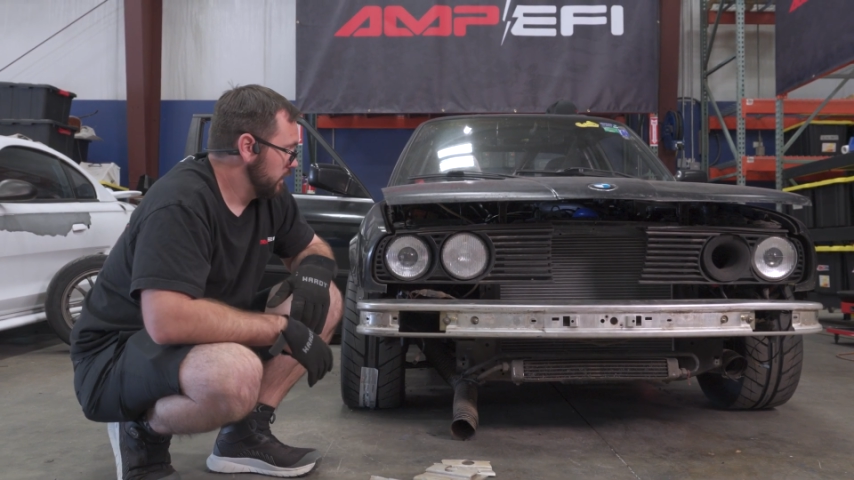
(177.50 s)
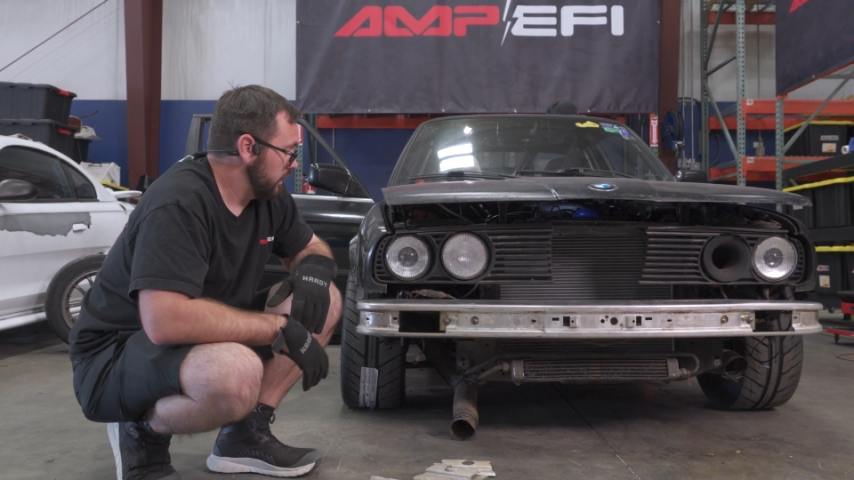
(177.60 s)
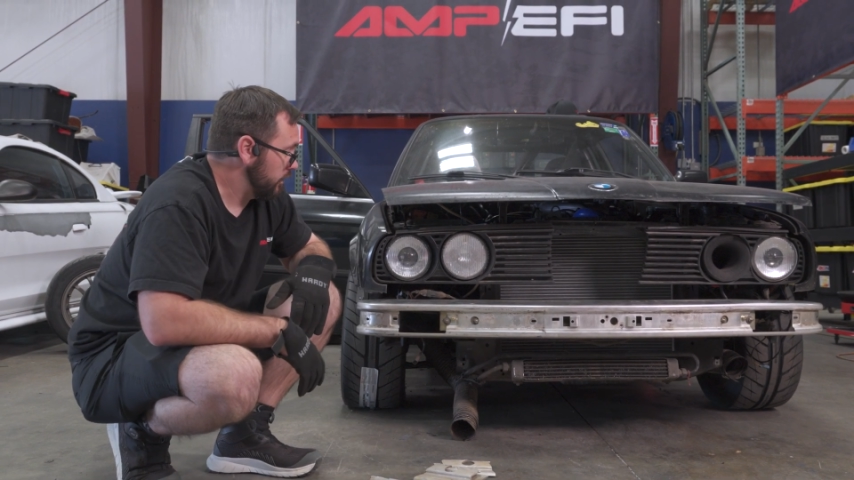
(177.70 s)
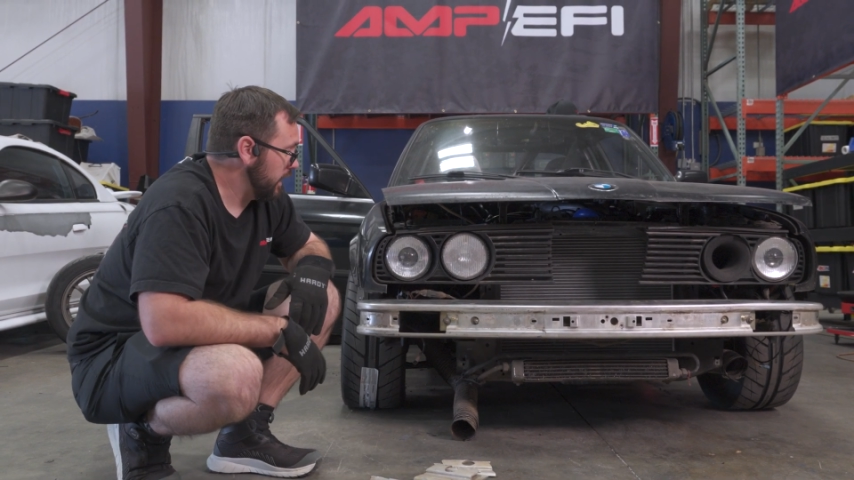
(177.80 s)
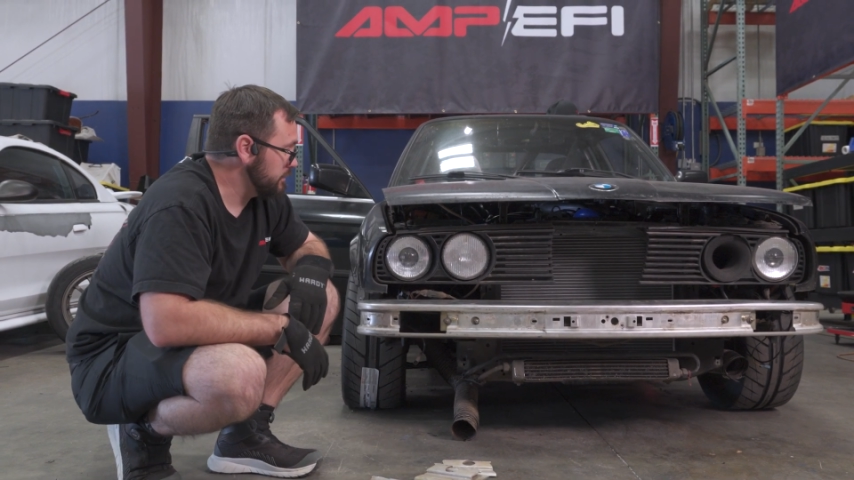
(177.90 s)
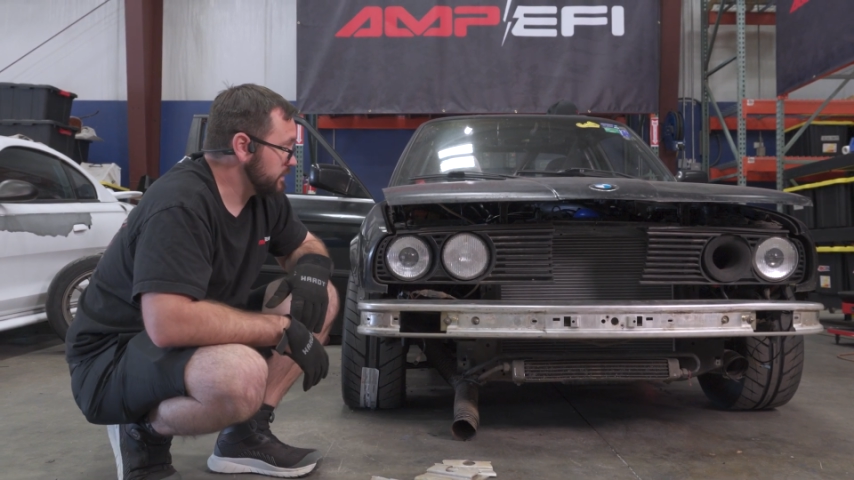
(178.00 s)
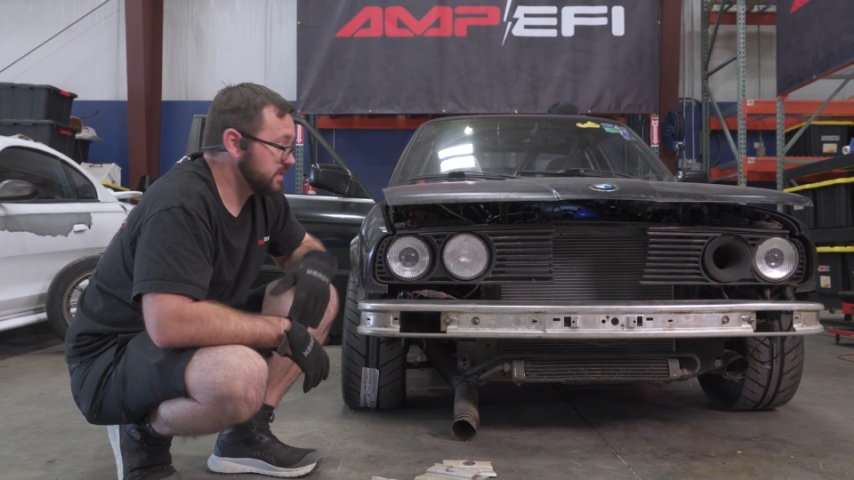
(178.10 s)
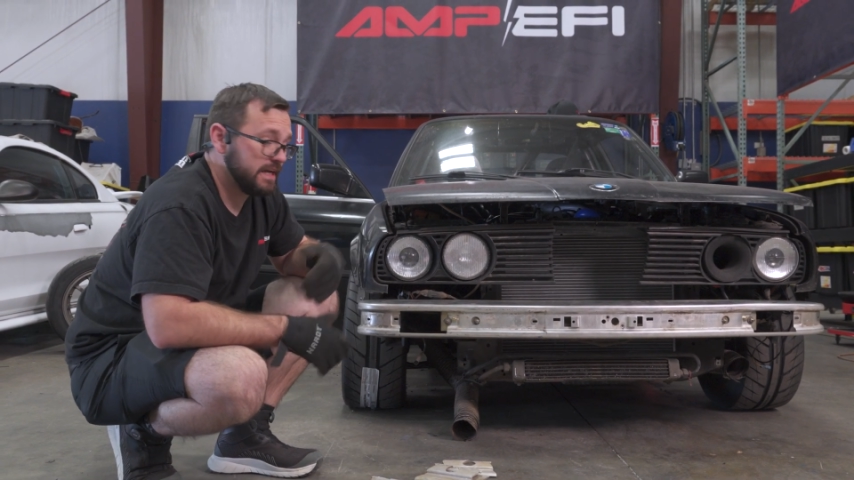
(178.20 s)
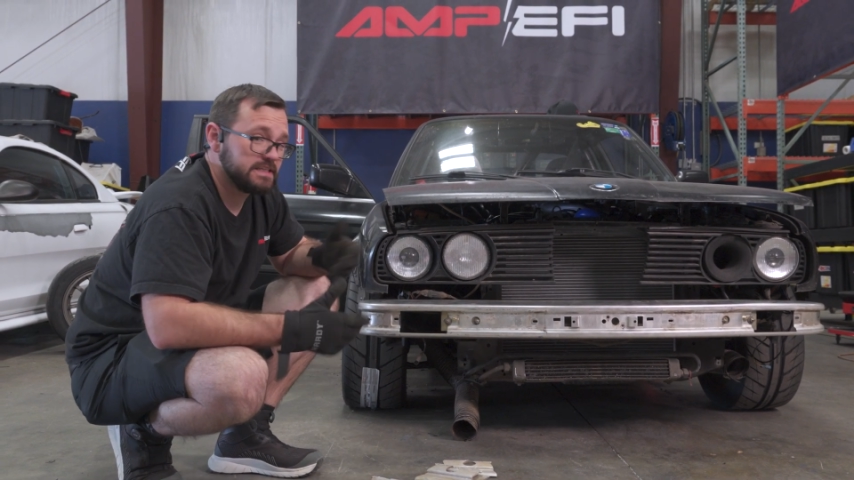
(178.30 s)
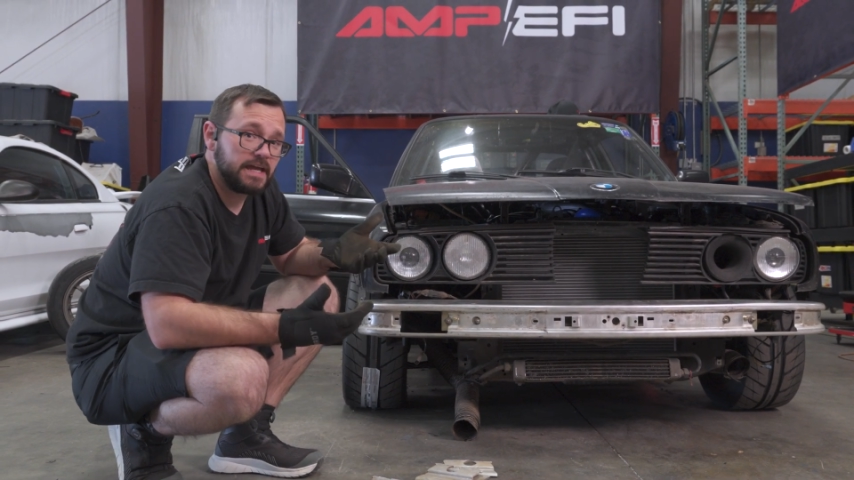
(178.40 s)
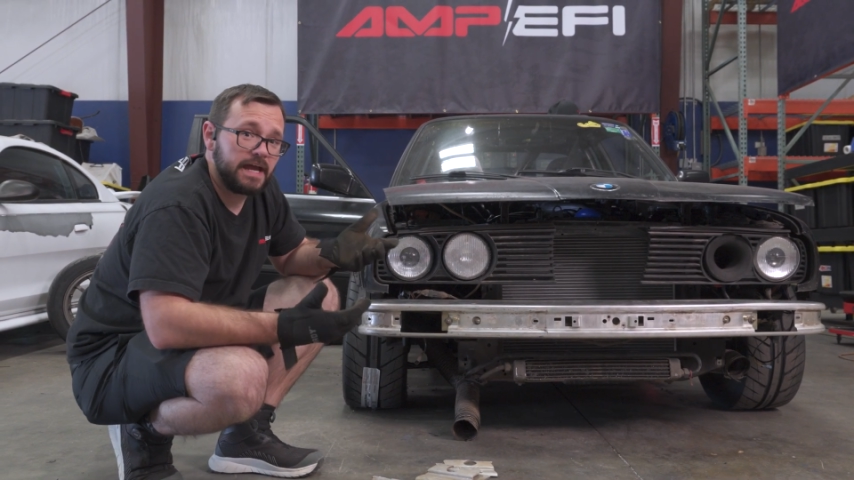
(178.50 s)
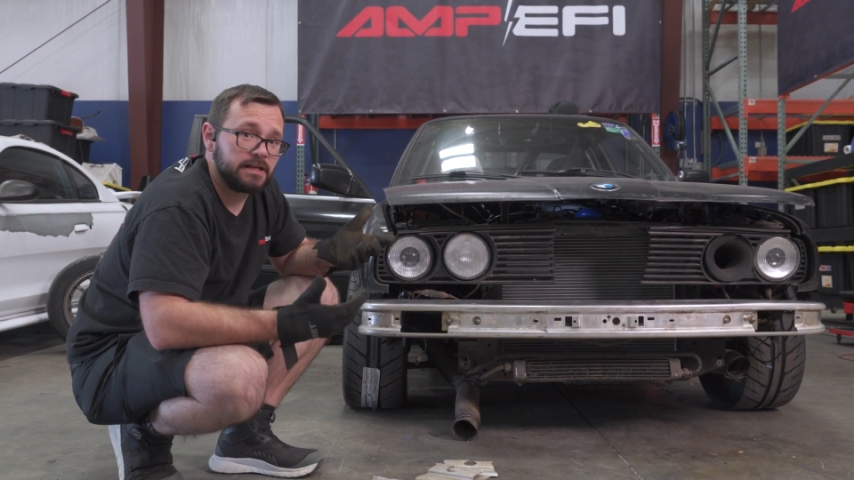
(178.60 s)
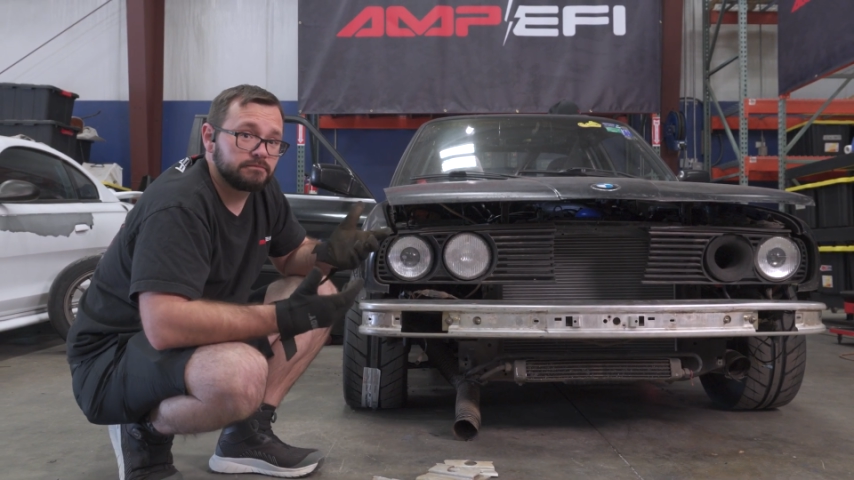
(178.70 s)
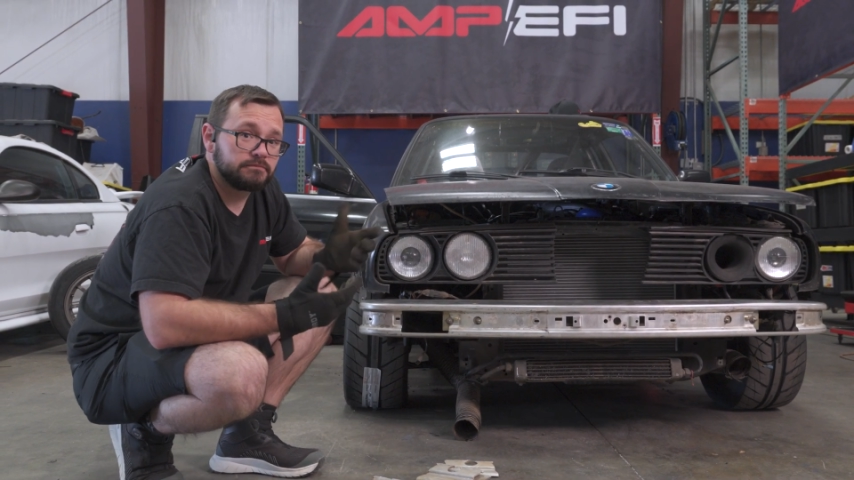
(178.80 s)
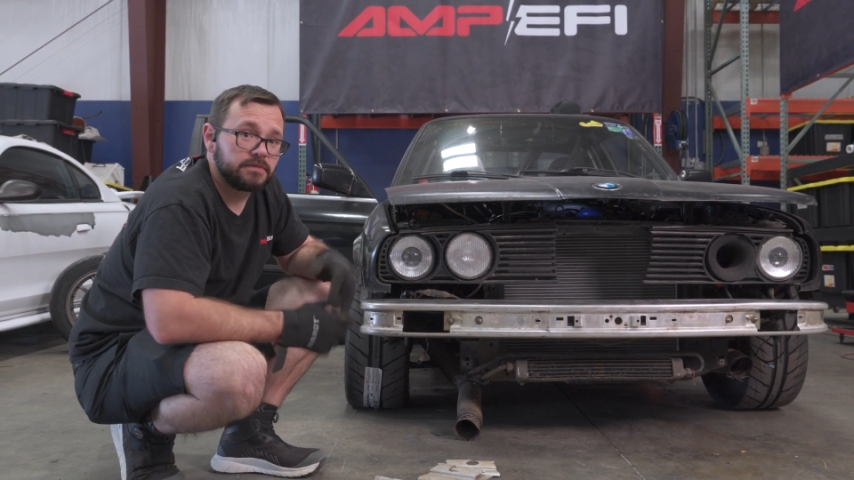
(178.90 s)
All right, besides that,
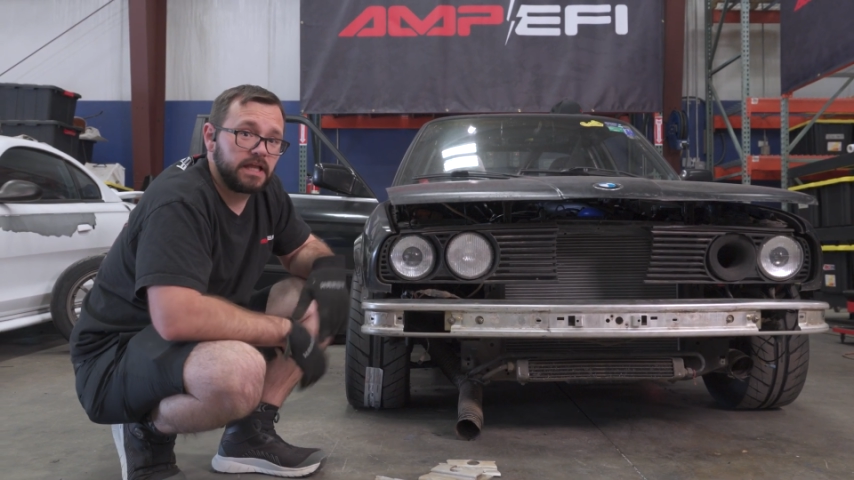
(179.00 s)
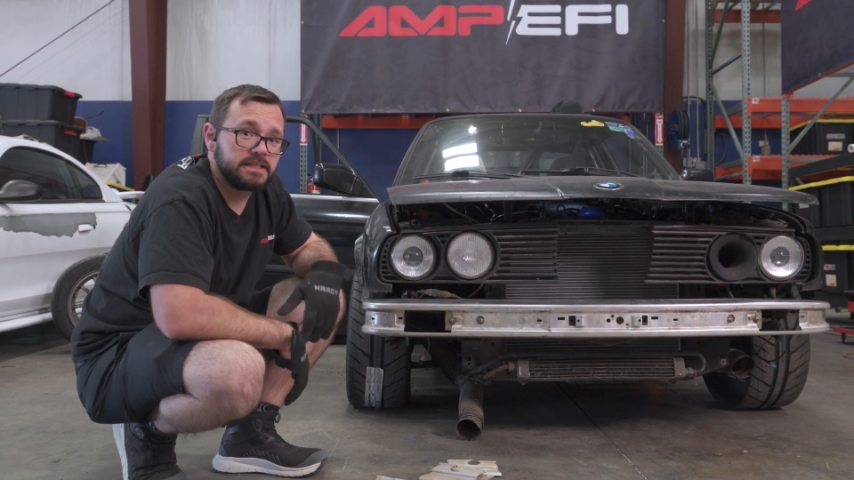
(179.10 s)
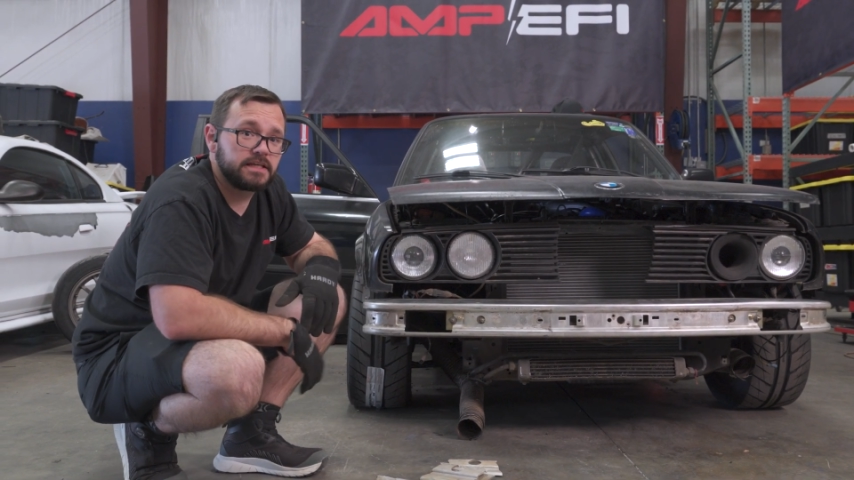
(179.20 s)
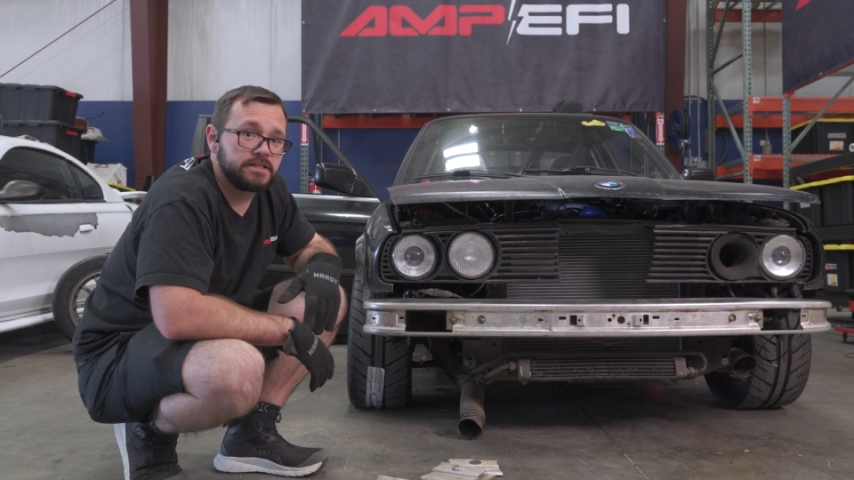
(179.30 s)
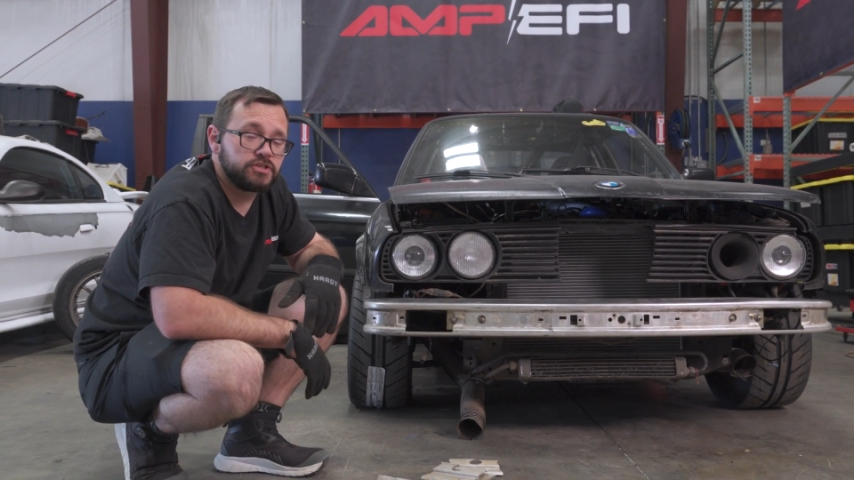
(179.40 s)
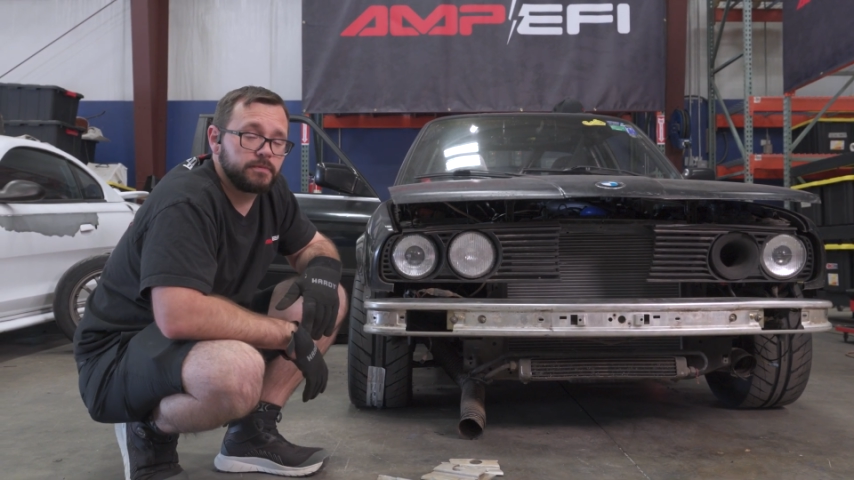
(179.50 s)
lots of engine